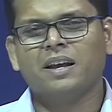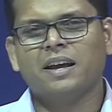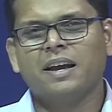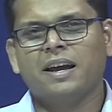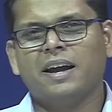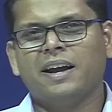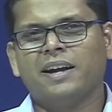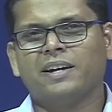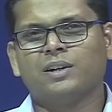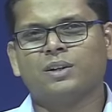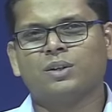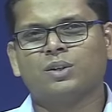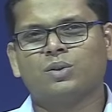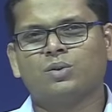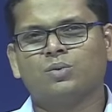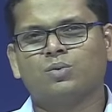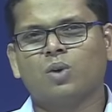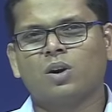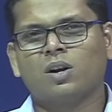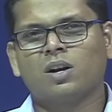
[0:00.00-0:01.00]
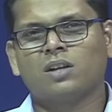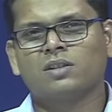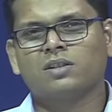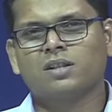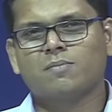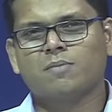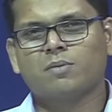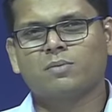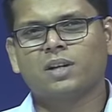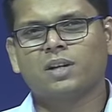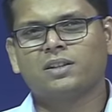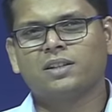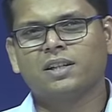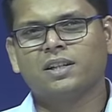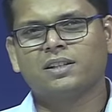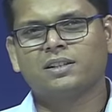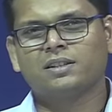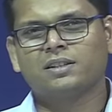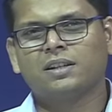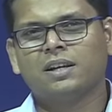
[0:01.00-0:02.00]
and what are some of the
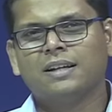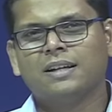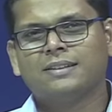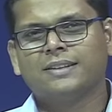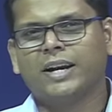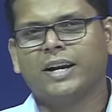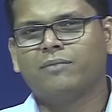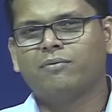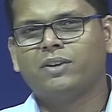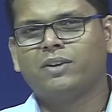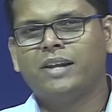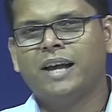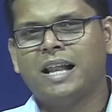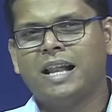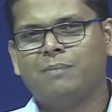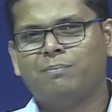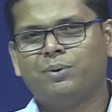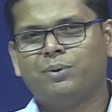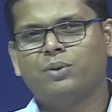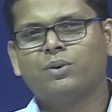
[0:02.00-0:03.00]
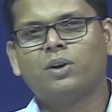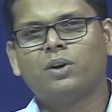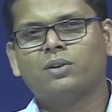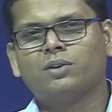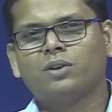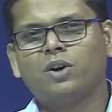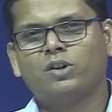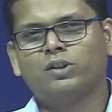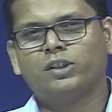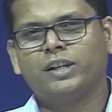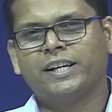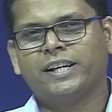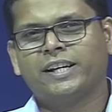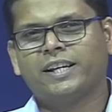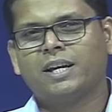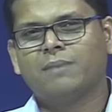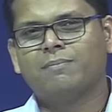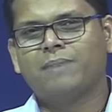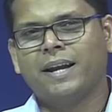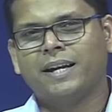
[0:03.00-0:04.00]
things that will help you on
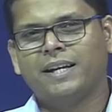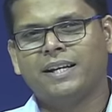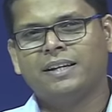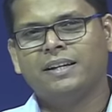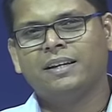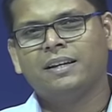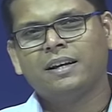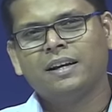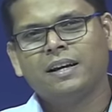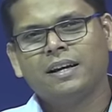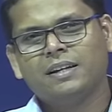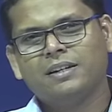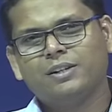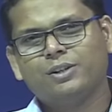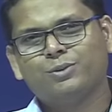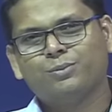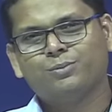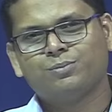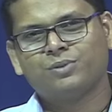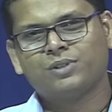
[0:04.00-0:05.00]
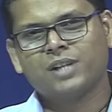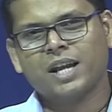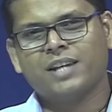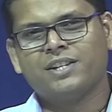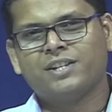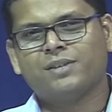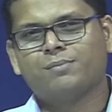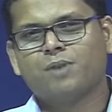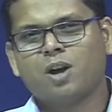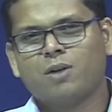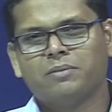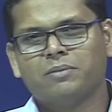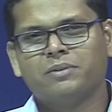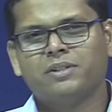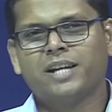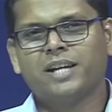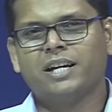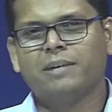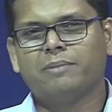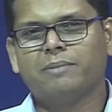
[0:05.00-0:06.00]
taking up any new challenging problem in
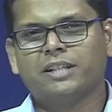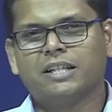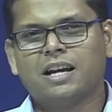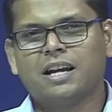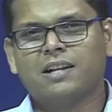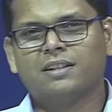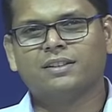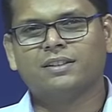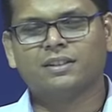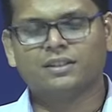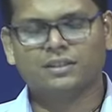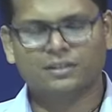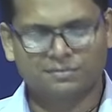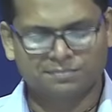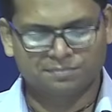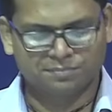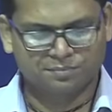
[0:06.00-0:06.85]
sentiment analysis.